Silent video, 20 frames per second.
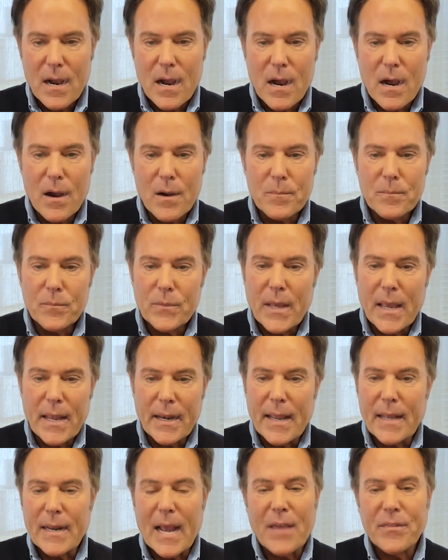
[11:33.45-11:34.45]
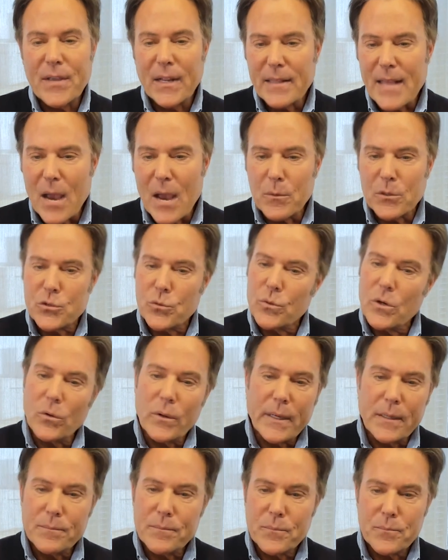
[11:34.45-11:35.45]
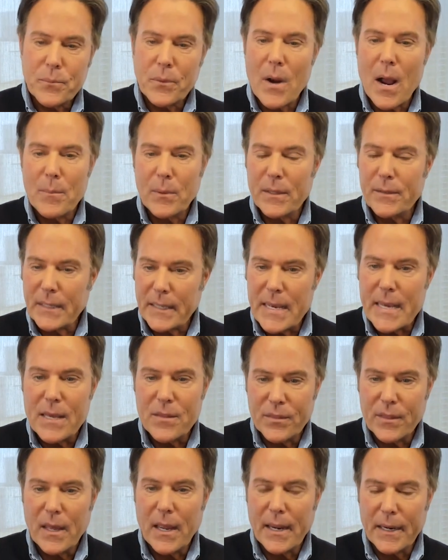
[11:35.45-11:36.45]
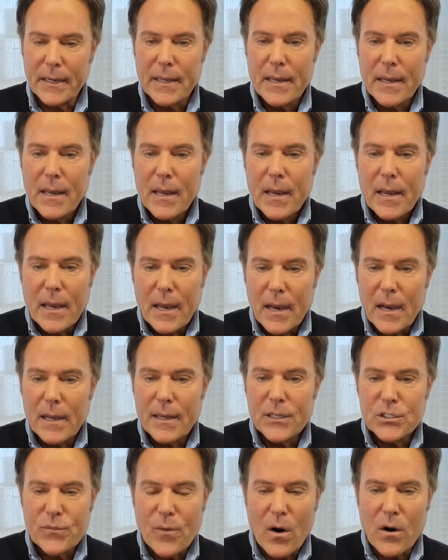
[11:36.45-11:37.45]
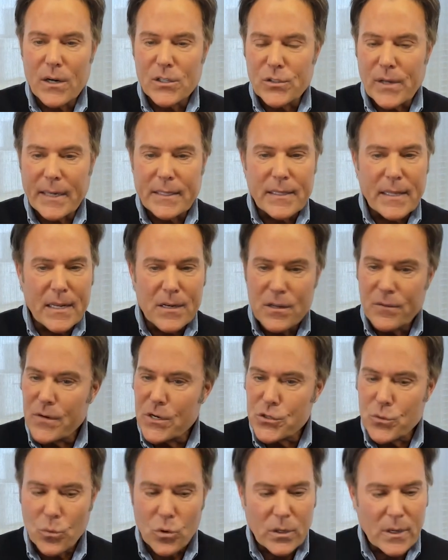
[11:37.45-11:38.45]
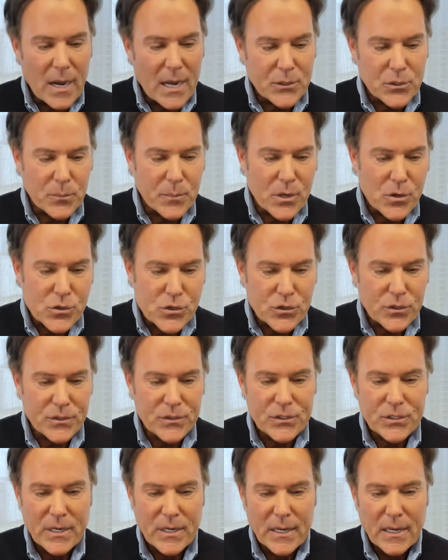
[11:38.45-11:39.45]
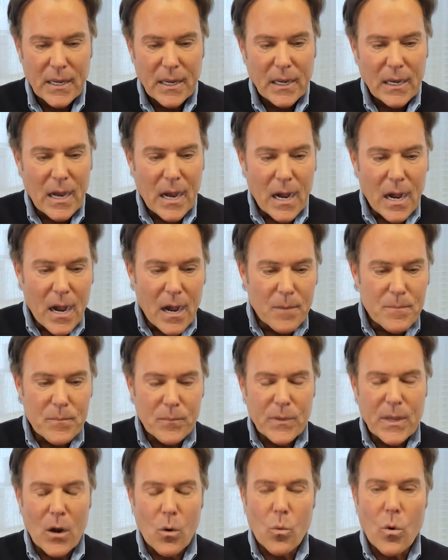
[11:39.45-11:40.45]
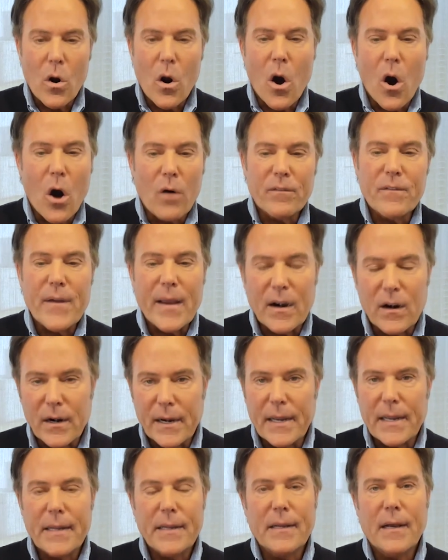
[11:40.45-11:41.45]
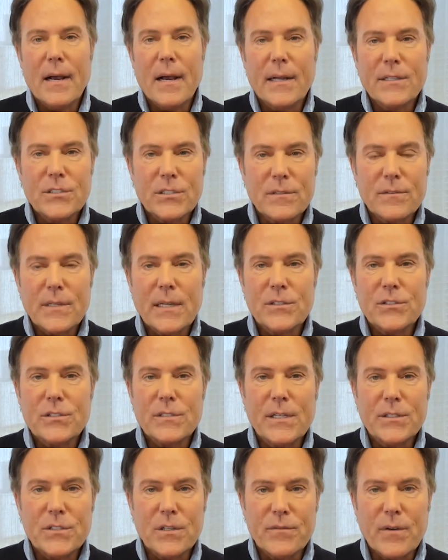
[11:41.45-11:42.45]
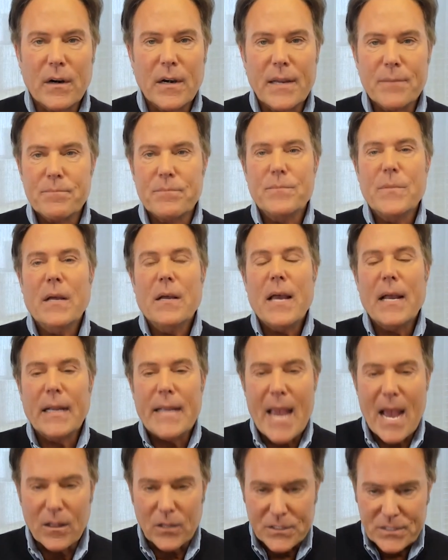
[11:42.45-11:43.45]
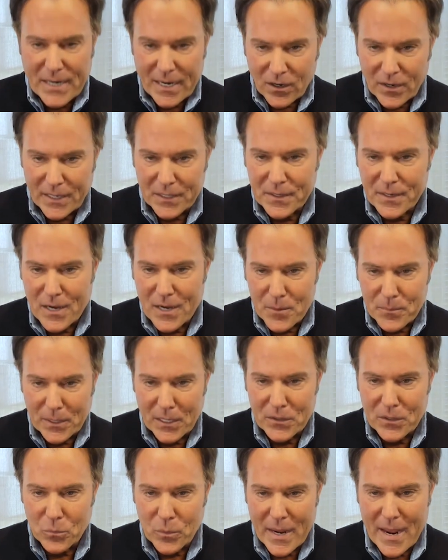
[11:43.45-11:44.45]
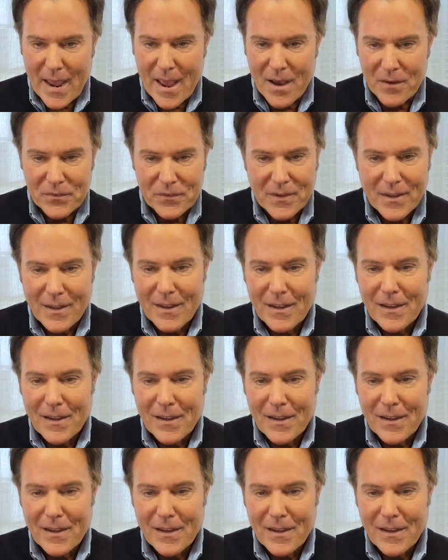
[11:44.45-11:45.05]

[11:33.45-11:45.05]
Um, and, and I think that was really probably the key thing. Uh, as far as like individual contributions, um, you know, we're all very, uh, it's, a, it's, it's a very egalitarian company that we have.